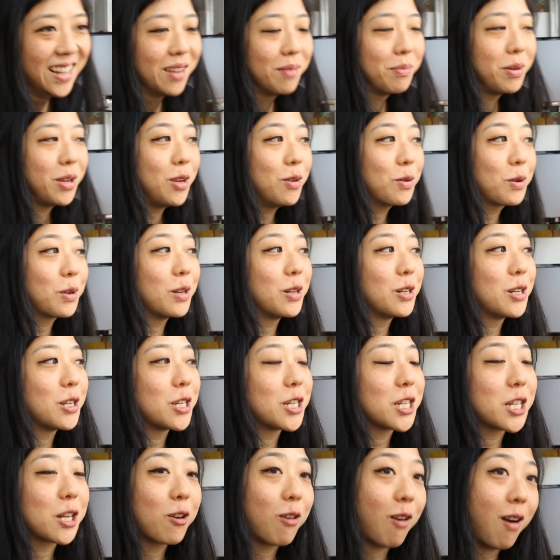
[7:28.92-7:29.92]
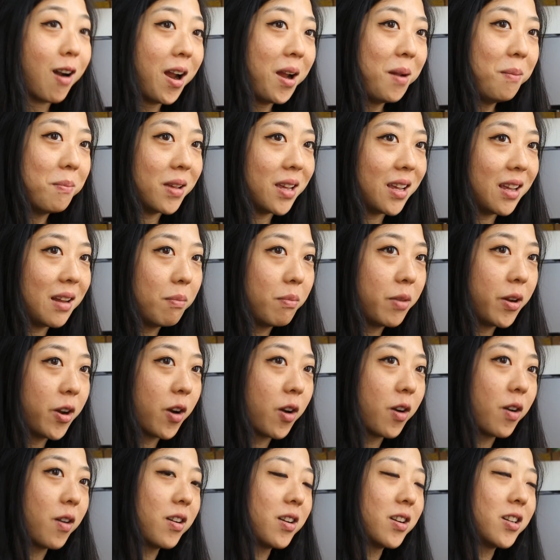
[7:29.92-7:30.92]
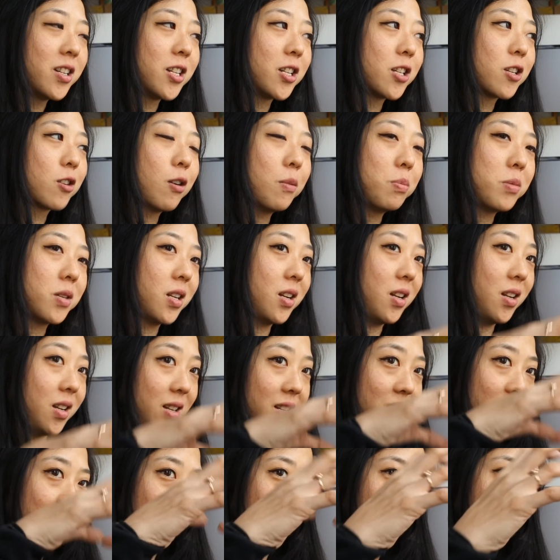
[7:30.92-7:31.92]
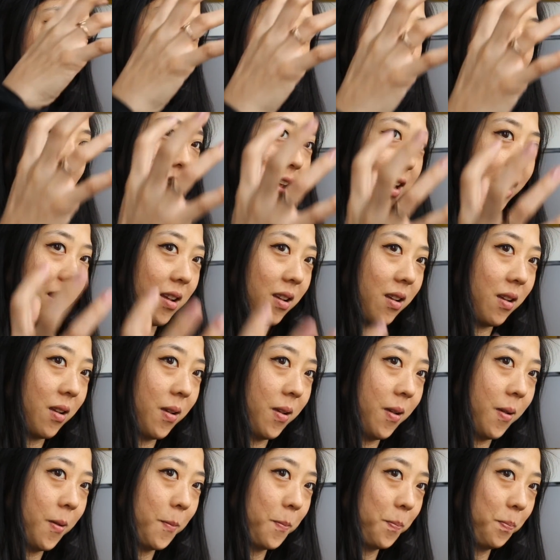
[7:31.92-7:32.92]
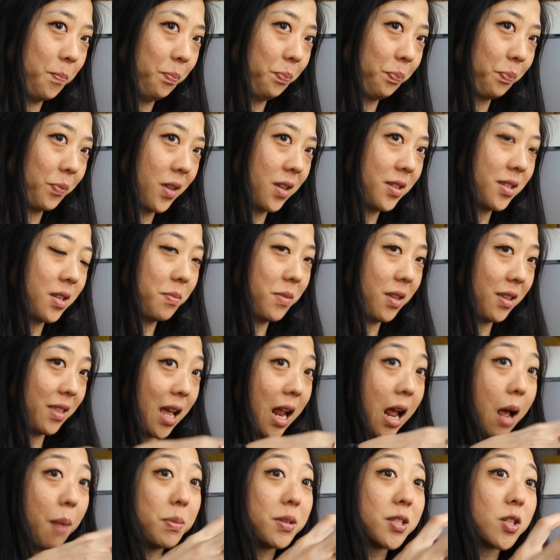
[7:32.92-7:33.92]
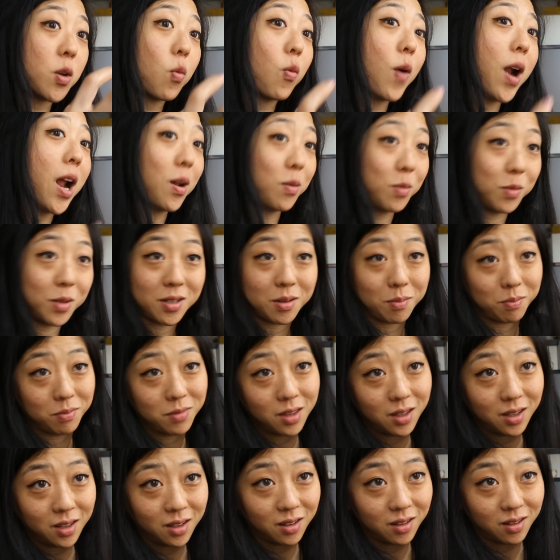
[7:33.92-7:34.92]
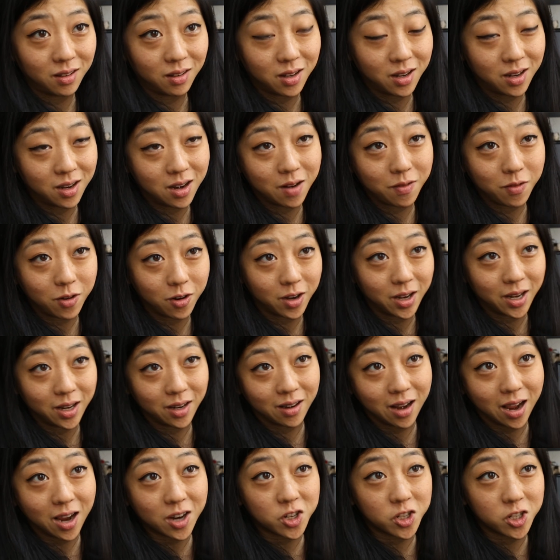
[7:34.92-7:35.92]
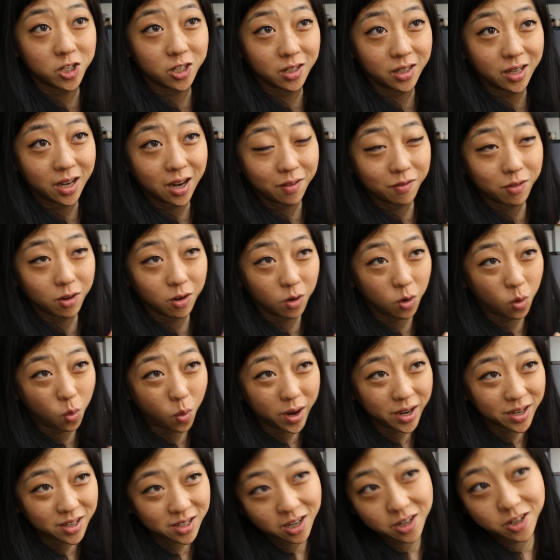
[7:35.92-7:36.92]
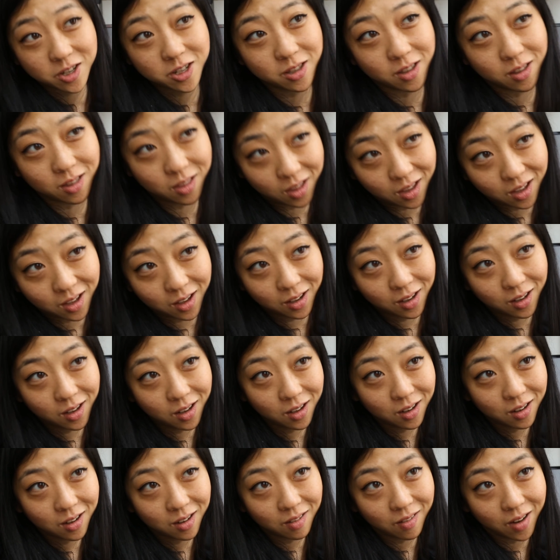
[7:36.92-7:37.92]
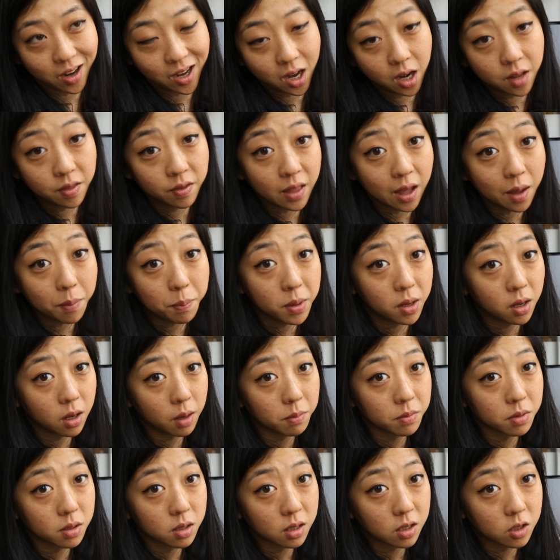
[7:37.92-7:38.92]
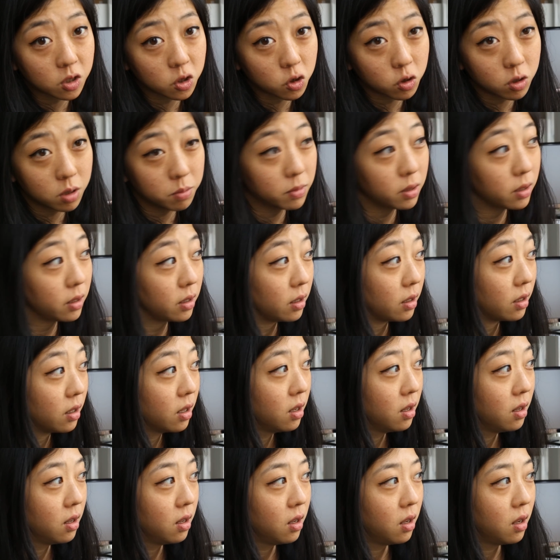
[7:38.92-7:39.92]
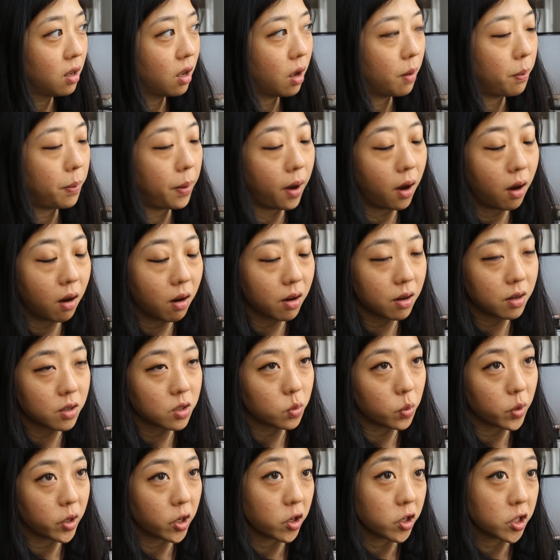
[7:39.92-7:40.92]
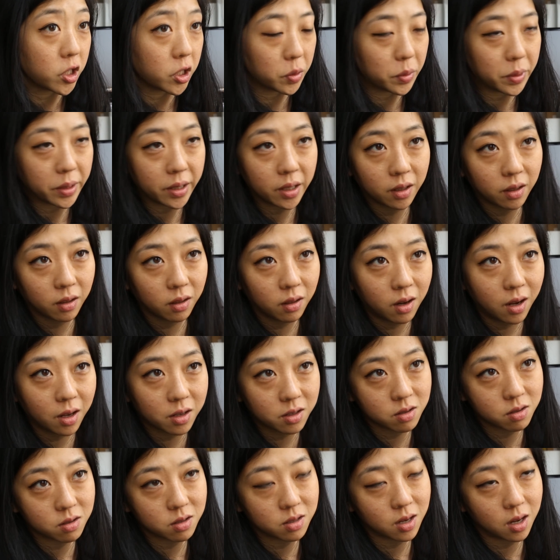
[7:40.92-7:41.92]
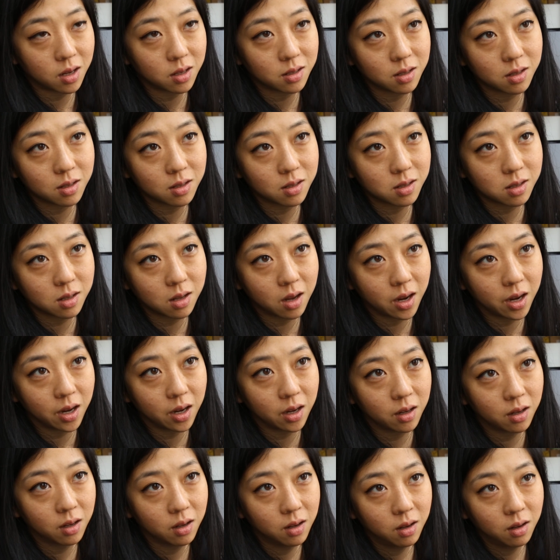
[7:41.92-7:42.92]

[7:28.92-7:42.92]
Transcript: But you can describe it, but your description is a kind of like something that happens around something. It never can actually ever quite touch the thing, right? And that becomes extremely apparent when you're doing exercises like